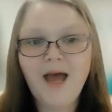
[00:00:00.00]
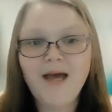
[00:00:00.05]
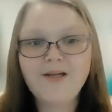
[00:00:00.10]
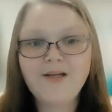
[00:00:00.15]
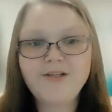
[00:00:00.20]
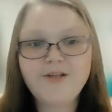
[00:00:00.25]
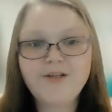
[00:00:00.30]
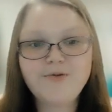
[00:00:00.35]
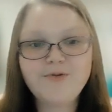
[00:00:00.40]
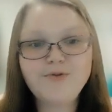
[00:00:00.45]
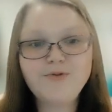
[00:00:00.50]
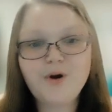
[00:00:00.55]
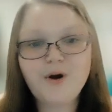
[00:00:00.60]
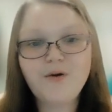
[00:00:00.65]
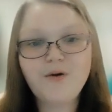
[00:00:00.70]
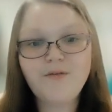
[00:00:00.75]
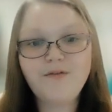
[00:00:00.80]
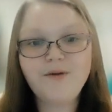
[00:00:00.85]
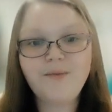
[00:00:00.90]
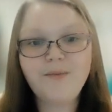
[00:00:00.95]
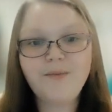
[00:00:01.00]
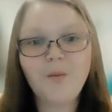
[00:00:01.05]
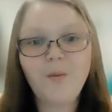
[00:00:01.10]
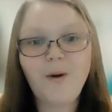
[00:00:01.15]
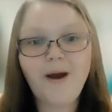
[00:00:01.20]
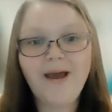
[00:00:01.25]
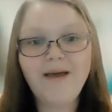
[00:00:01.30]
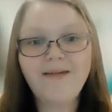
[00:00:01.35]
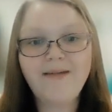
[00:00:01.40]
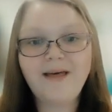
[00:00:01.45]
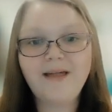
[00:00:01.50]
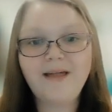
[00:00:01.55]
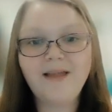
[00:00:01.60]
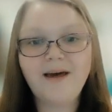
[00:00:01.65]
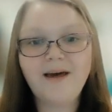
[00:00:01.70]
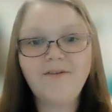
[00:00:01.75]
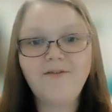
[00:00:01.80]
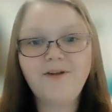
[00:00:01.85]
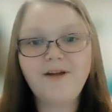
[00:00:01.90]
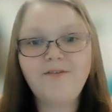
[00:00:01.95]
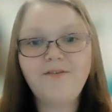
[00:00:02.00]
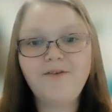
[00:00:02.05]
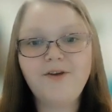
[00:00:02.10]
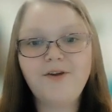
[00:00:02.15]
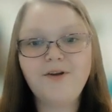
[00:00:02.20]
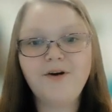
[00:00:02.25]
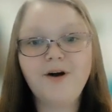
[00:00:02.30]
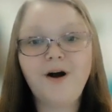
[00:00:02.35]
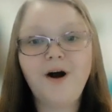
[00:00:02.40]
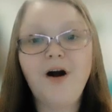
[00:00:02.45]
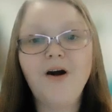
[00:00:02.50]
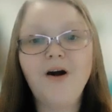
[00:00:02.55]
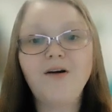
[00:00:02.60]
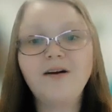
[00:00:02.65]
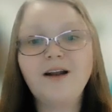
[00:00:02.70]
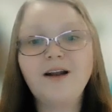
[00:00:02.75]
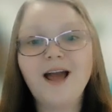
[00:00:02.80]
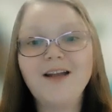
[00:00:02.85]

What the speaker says: As you drove them away, they left even your heart